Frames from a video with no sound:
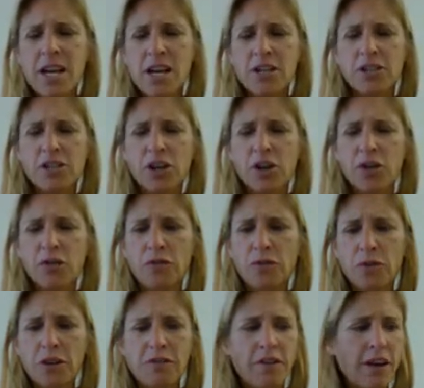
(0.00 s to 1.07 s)
So
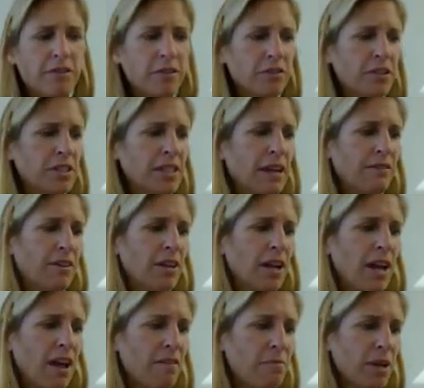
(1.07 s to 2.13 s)
45 over 7, I
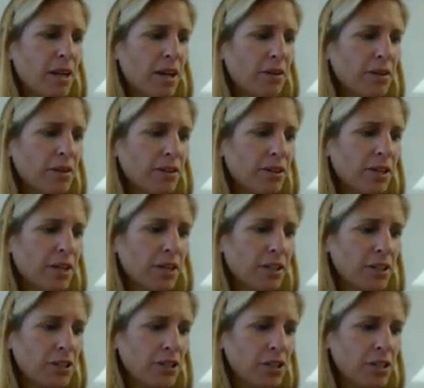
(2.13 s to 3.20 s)
have my calculator here.
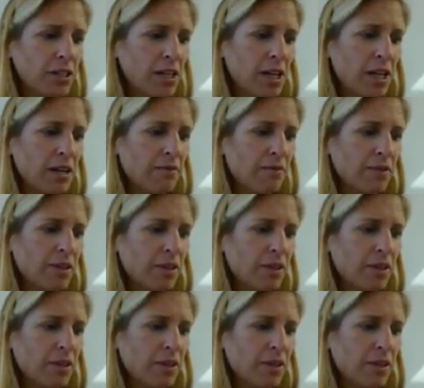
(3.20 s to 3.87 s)
Let's just see.